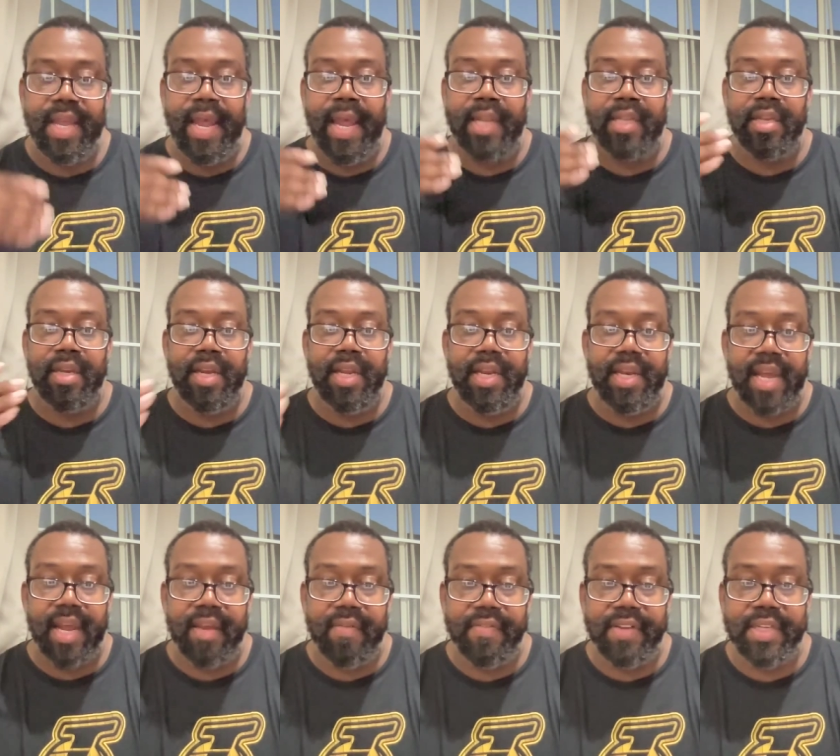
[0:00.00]
Anthony
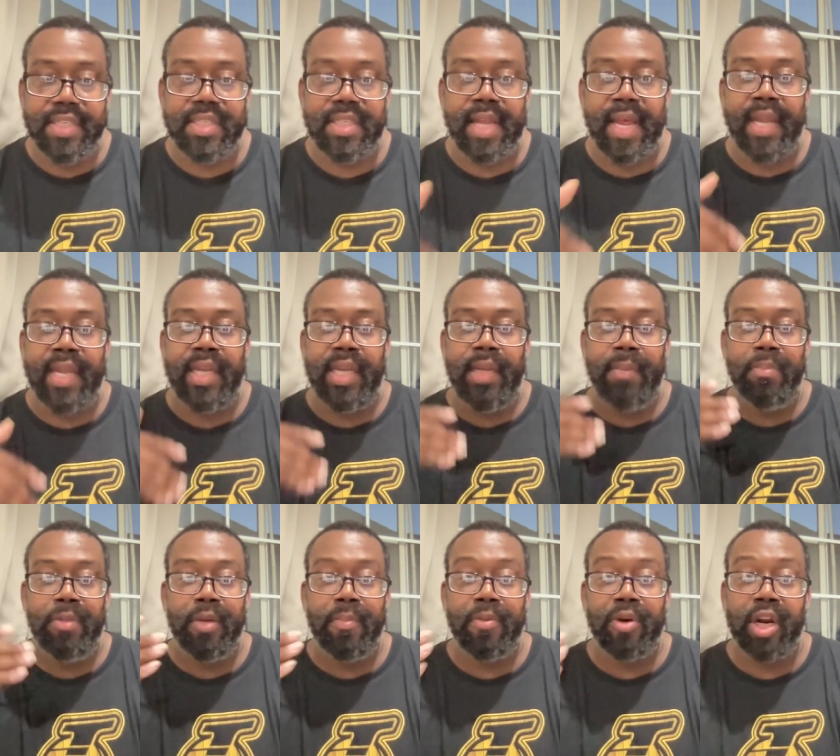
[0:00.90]
Davis and
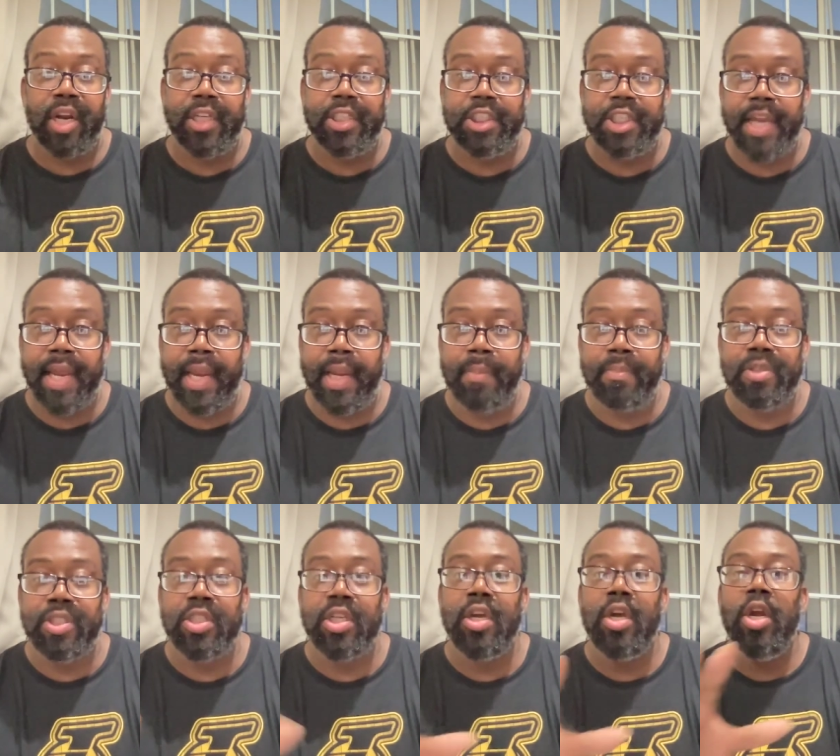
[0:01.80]
keep LeBron
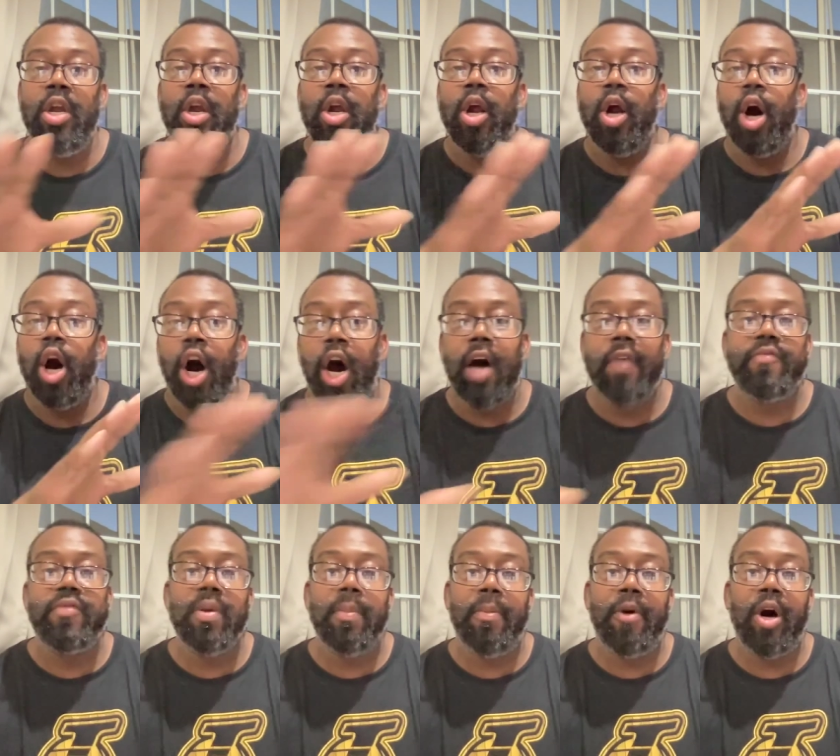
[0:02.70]
James
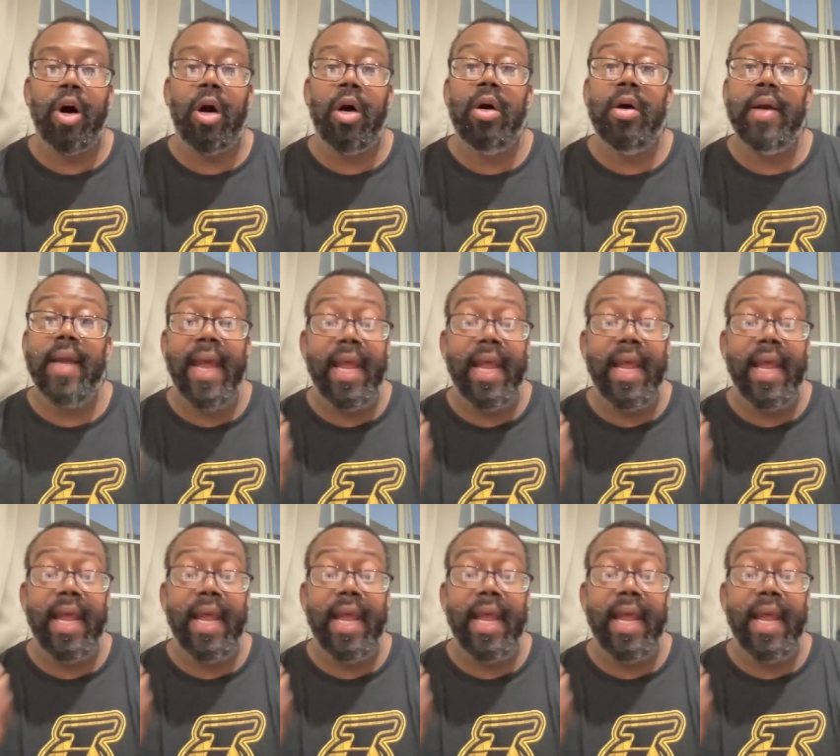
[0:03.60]
off the ball.